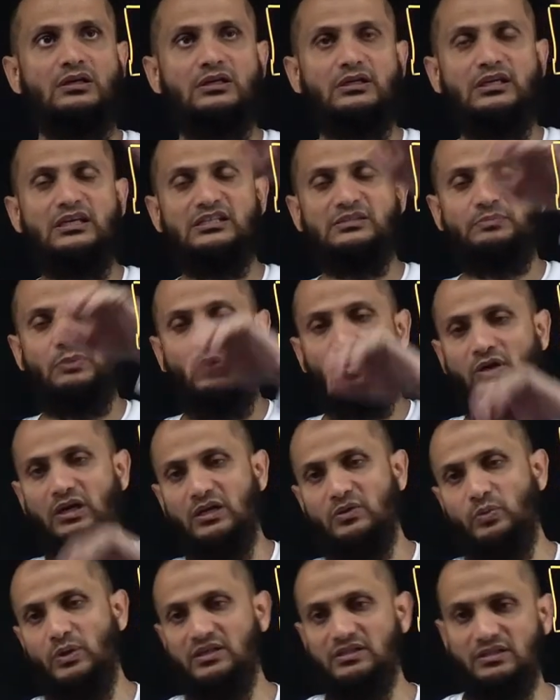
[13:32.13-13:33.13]
spoke
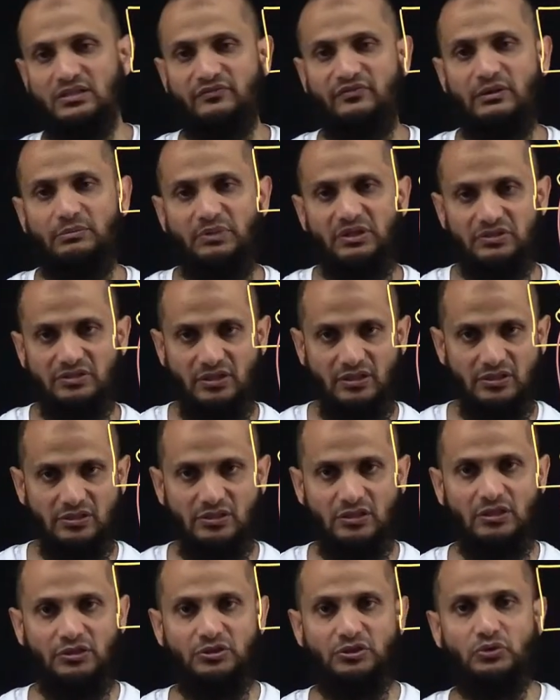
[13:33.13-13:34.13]
gateways and the VPCs
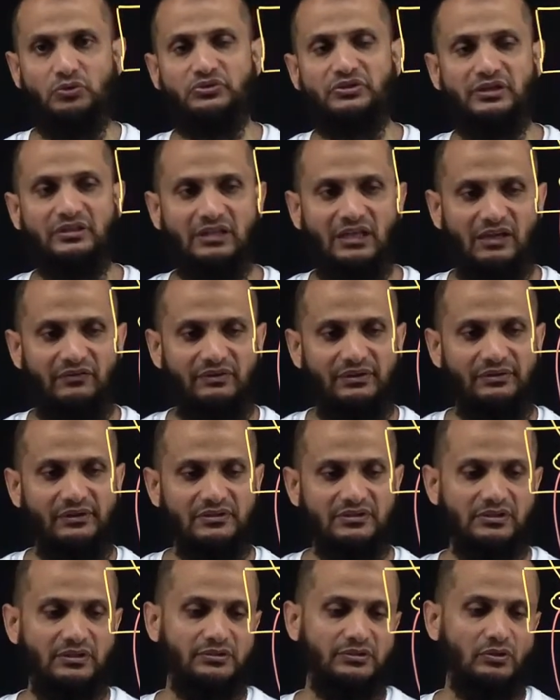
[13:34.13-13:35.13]
using the
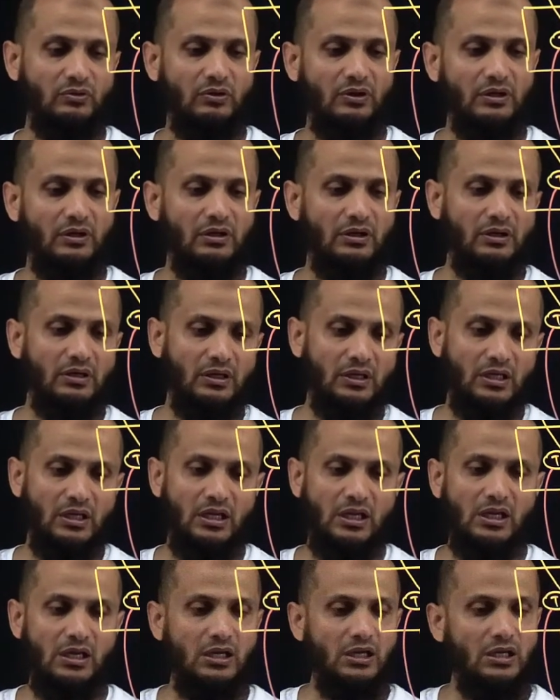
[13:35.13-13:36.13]
Aviatrix controller.
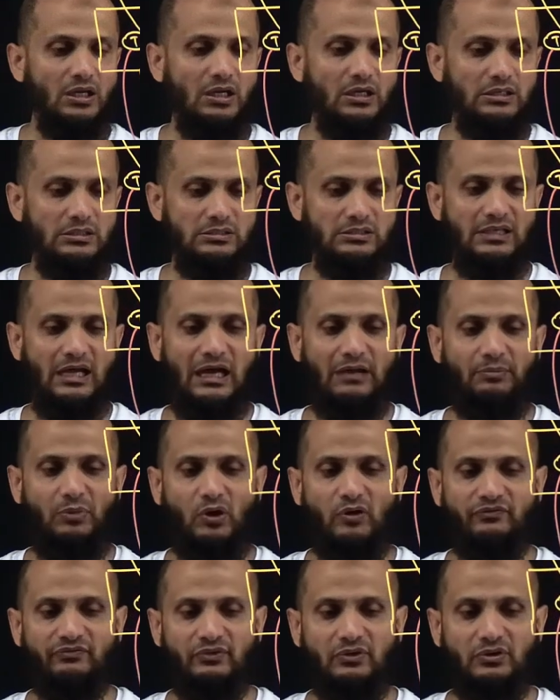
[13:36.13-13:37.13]
A type
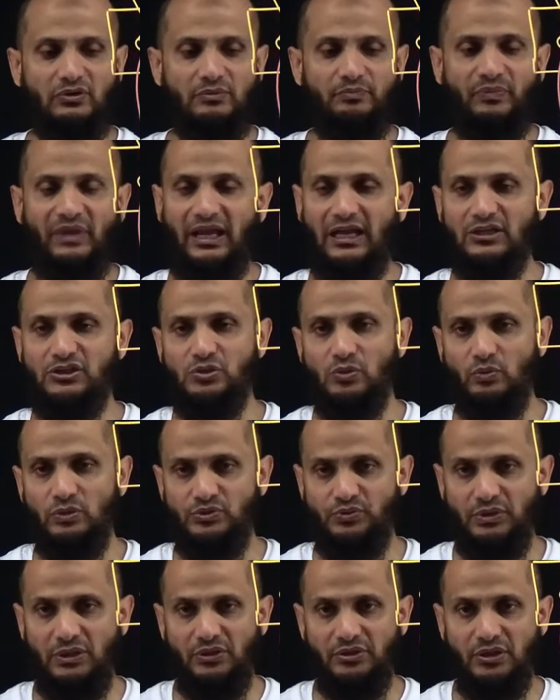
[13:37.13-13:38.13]
of edge which
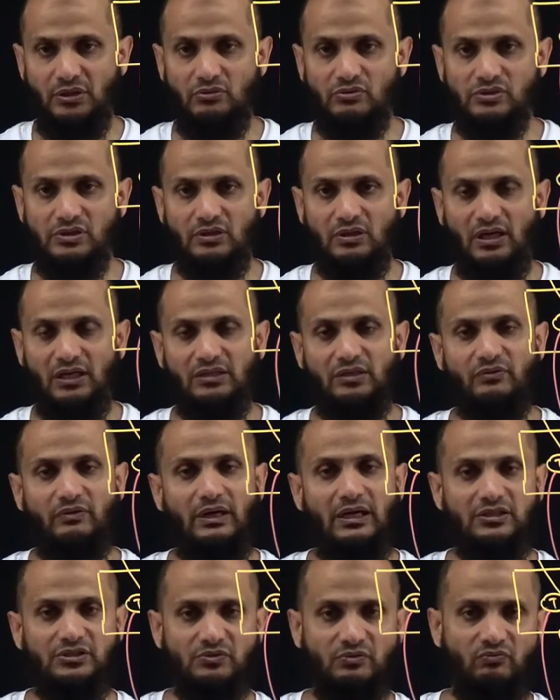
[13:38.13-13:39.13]
we are using, either
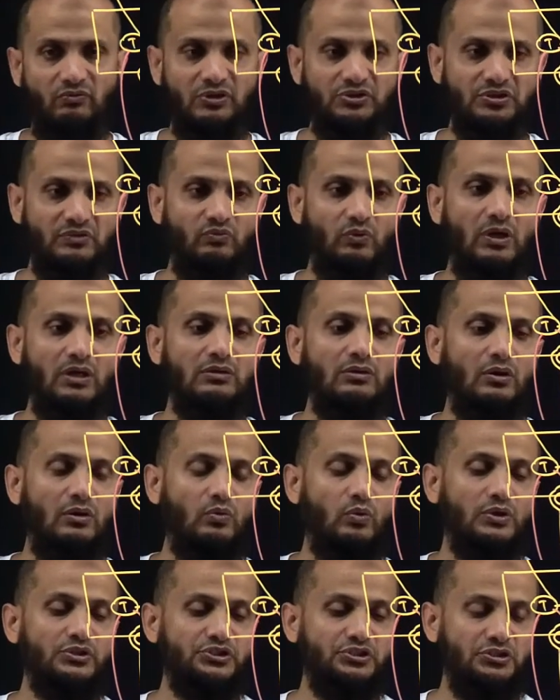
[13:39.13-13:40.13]
edge version 1 or
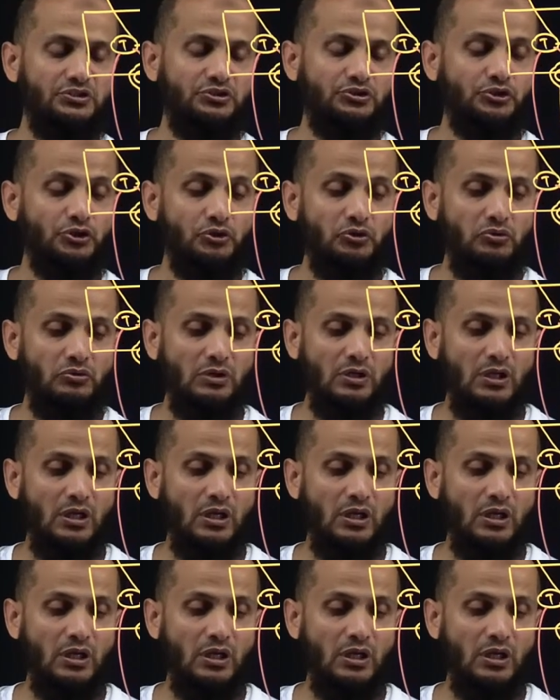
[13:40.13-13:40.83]
version 2,